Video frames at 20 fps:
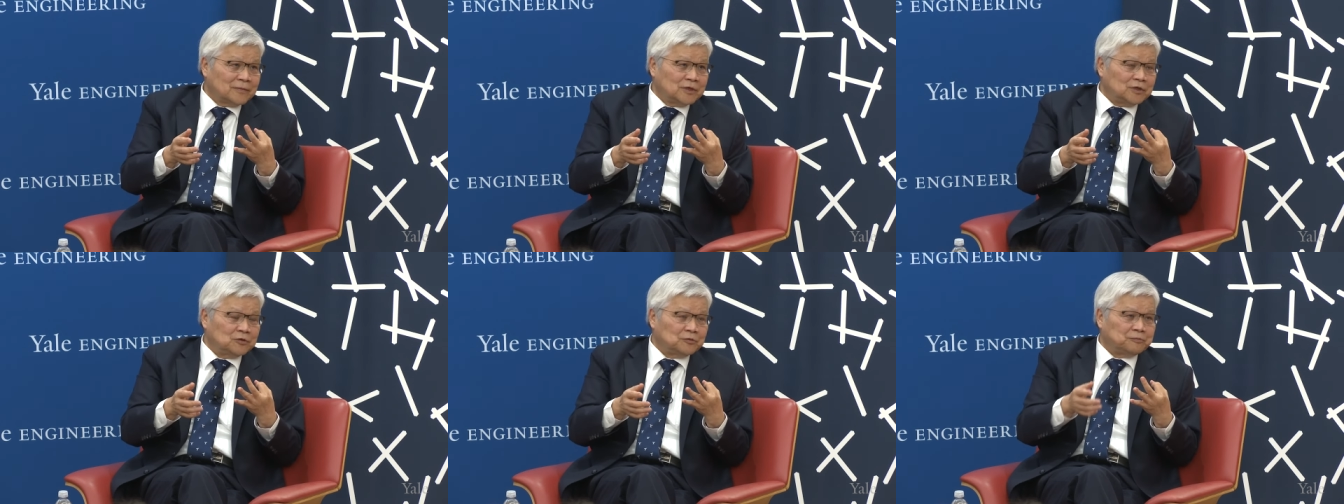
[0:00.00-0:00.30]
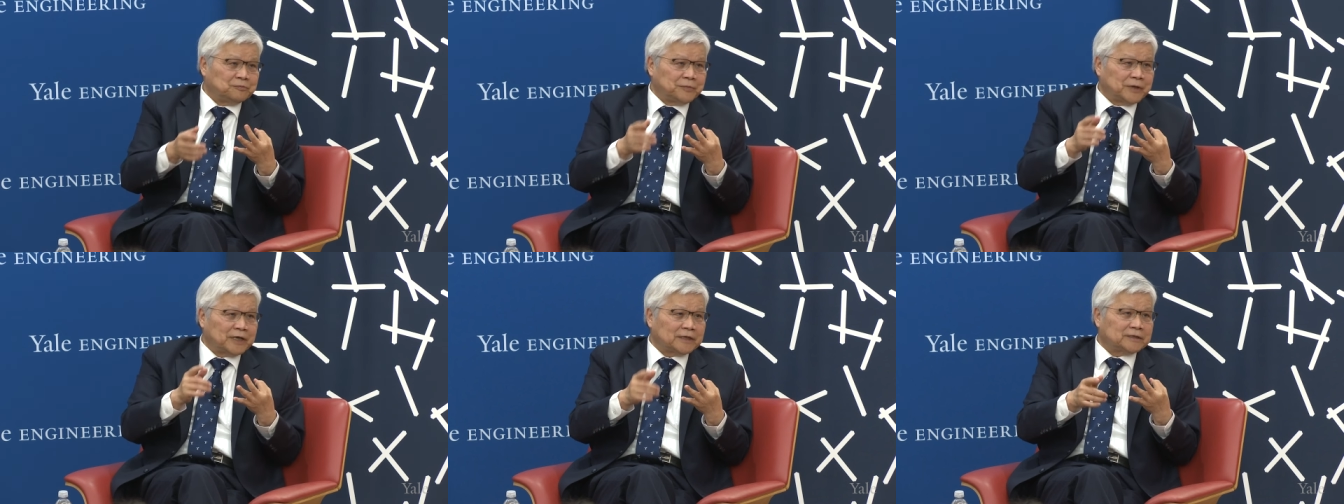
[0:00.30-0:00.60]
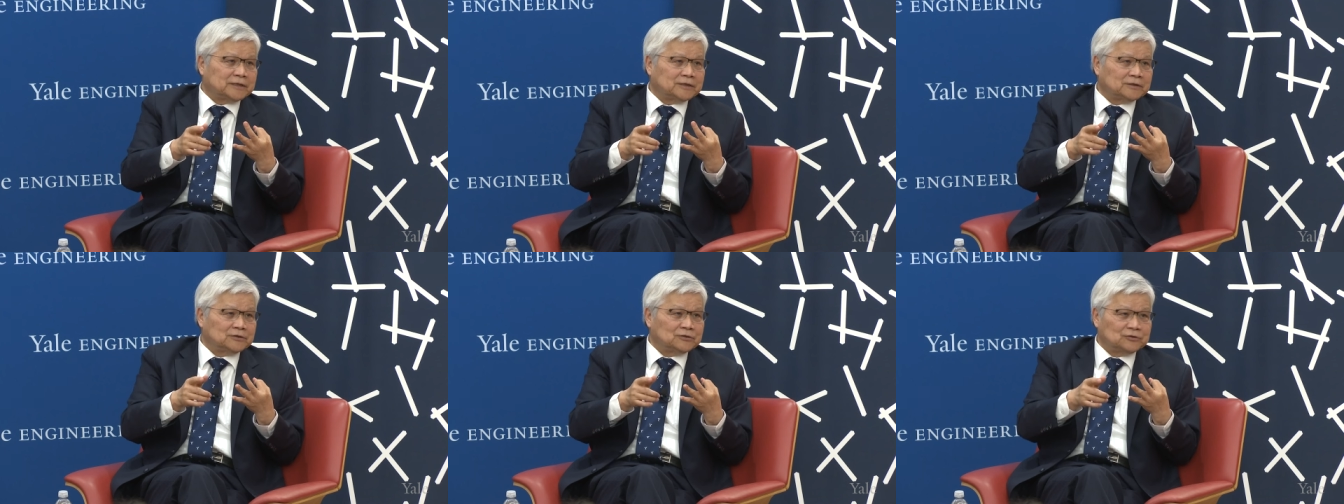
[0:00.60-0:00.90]
You
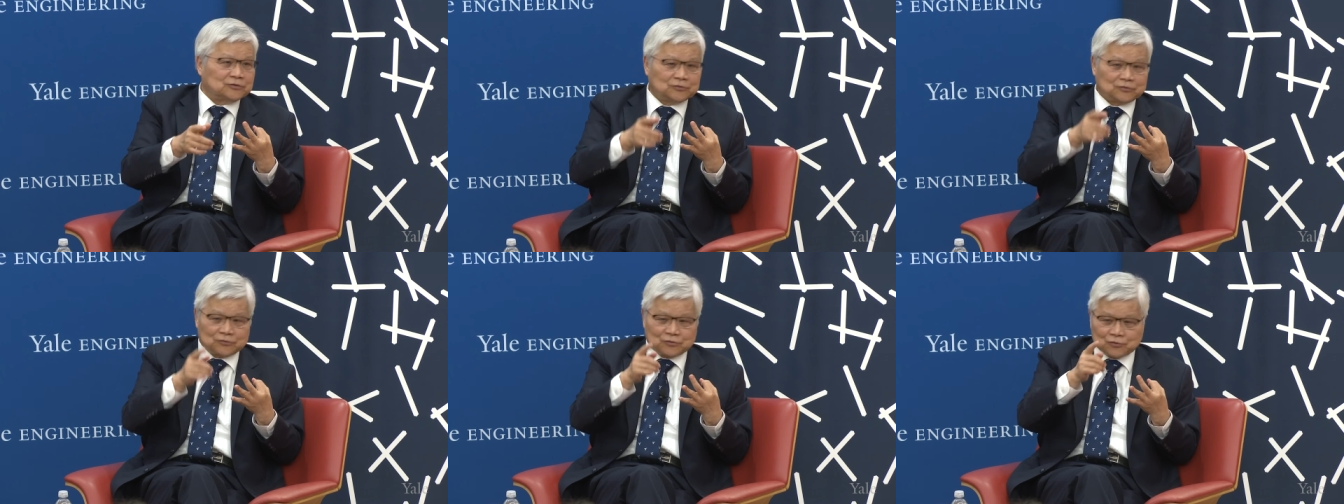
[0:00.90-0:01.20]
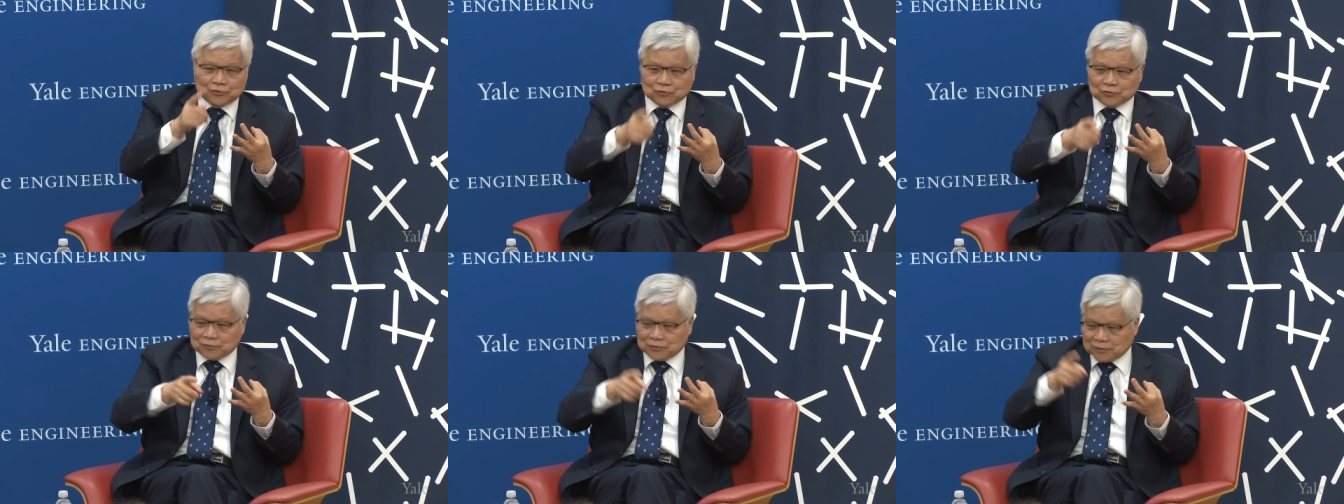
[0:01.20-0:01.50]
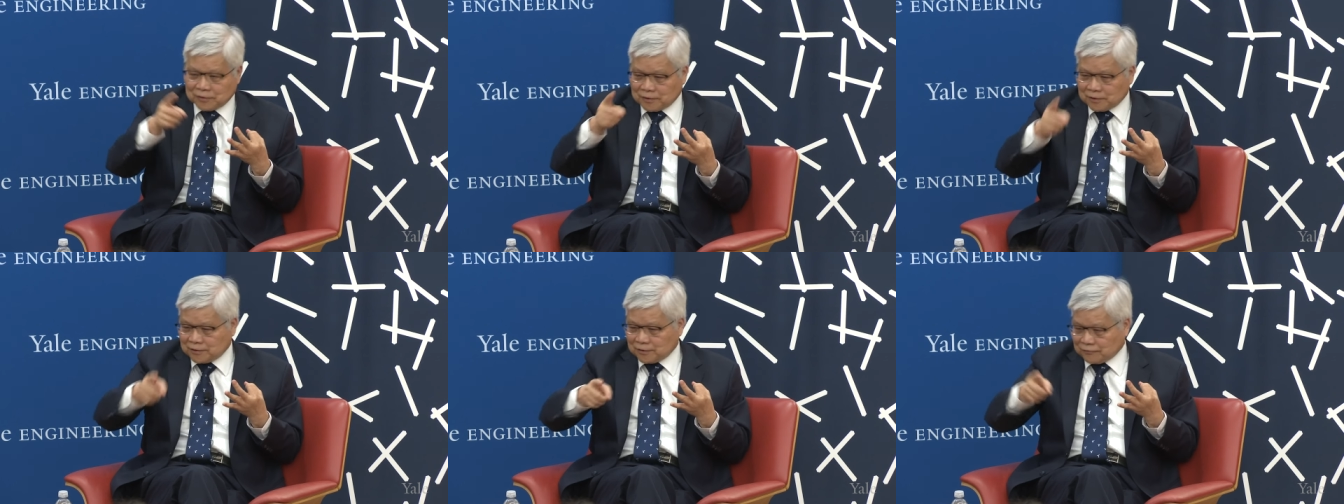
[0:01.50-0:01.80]
better to do
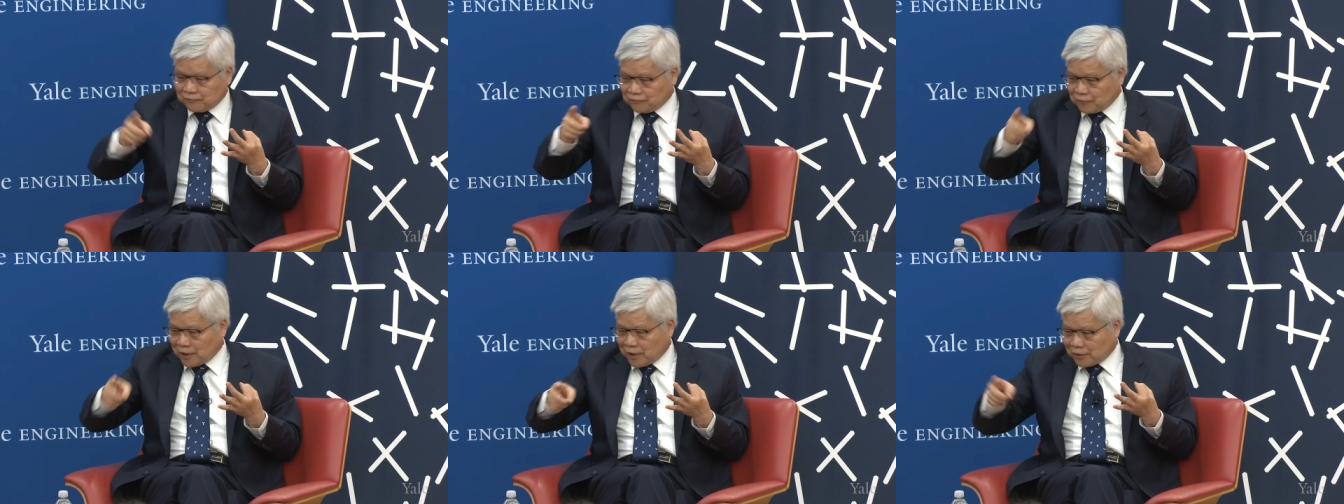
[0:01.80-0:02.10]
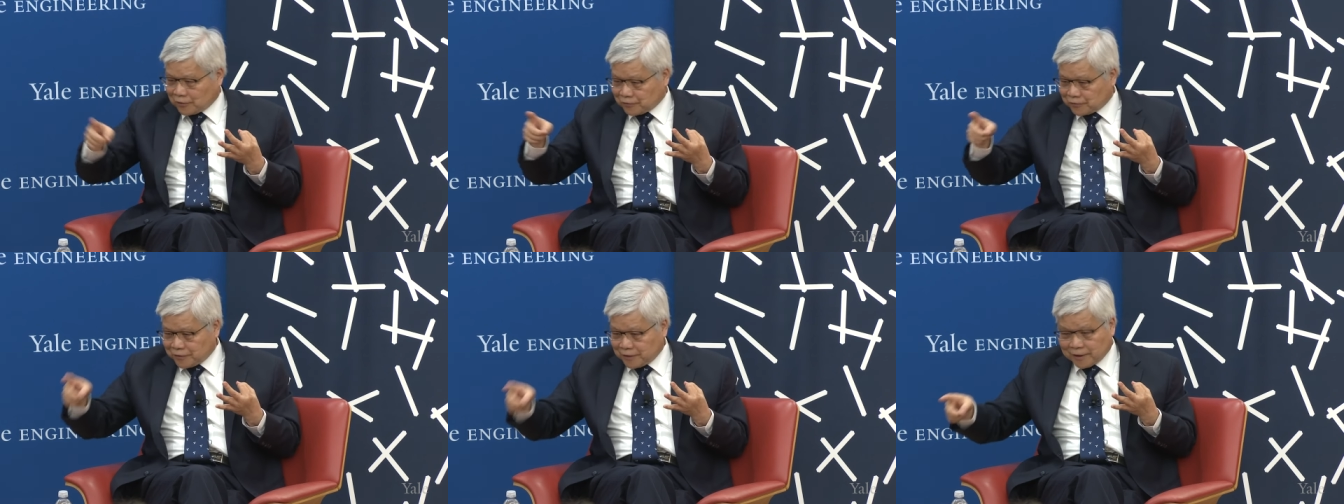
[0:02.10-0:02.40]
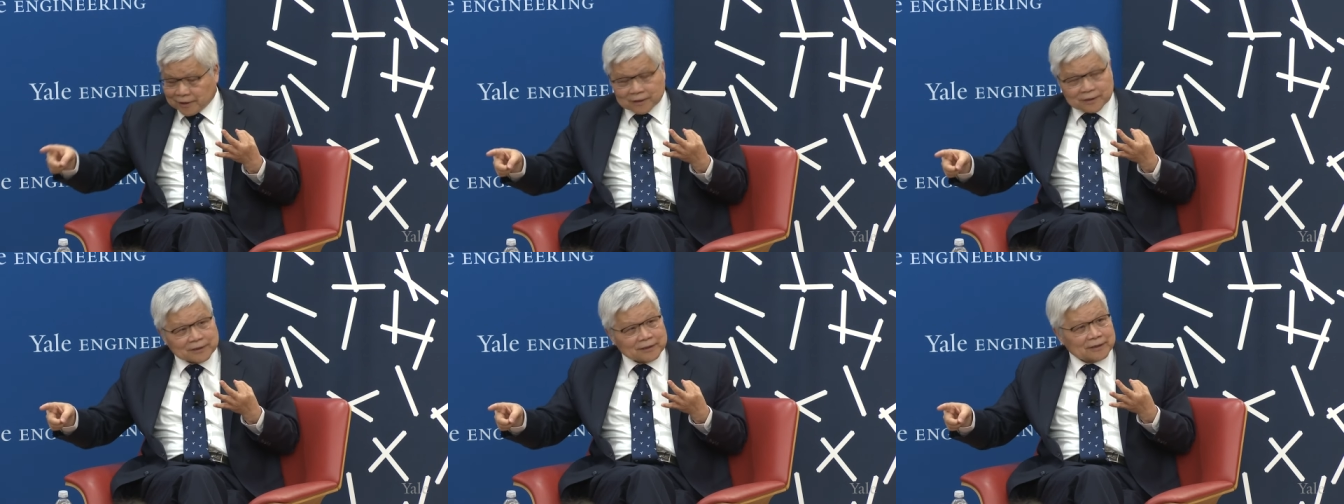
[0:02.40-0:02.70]
the
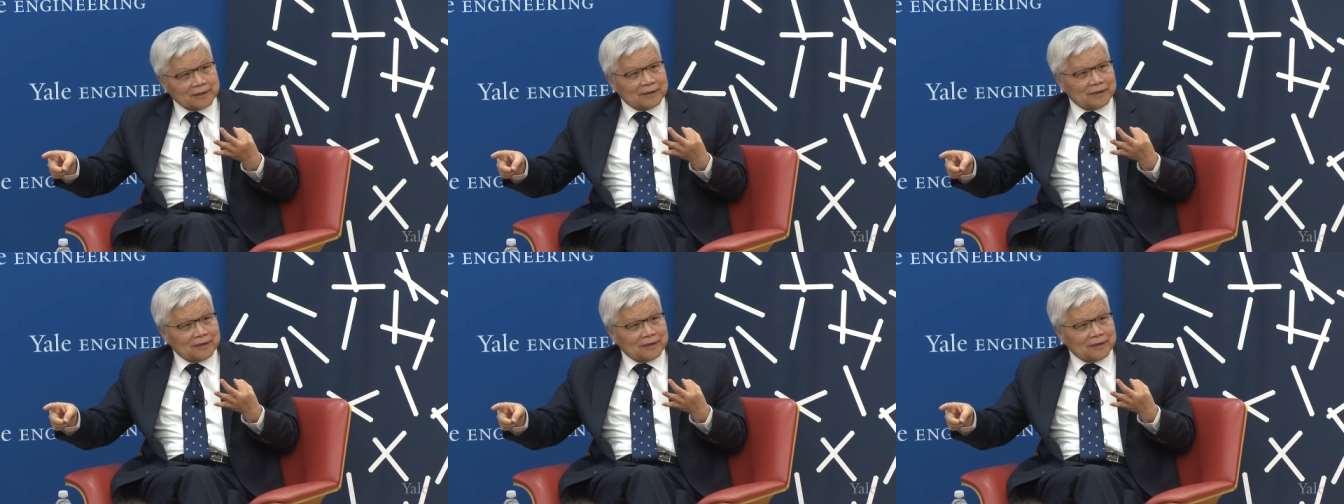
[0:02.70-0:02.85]
following.